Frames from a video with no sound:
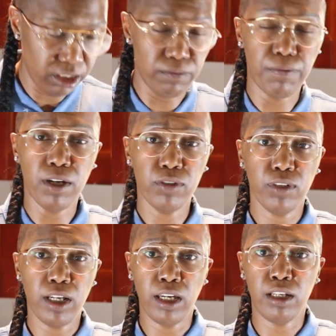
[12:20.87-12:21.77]
And
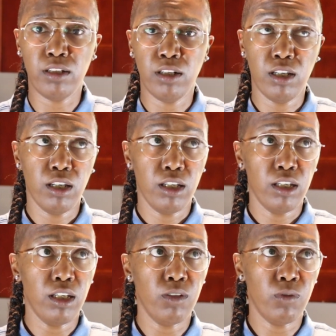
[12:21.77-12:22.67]
bone-in,
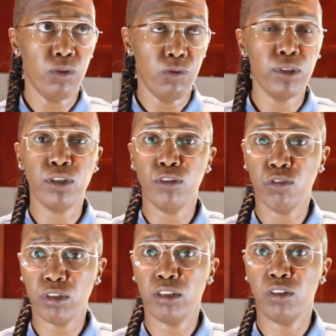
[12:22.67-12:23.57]
when you
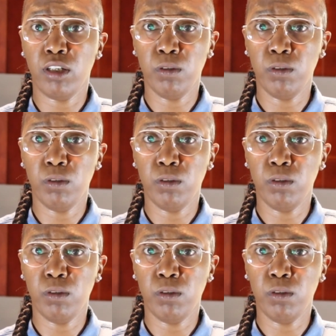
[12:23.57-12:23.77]
grill,